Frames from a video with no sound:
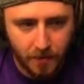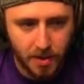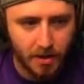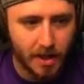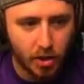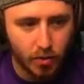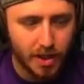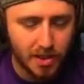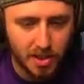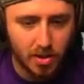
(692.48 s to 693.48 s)
you see like a green
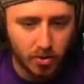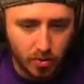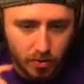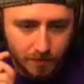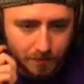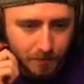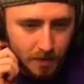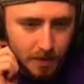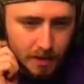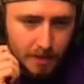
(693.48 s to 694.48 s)
circle. I didn't know if it was like
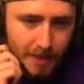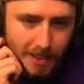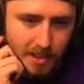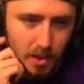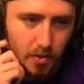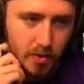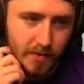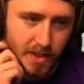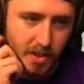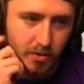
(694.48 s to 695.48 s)
loot. That's loot. If
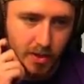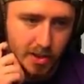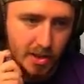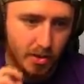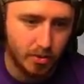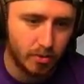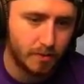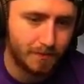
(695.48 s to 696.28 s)
it's like a green circle.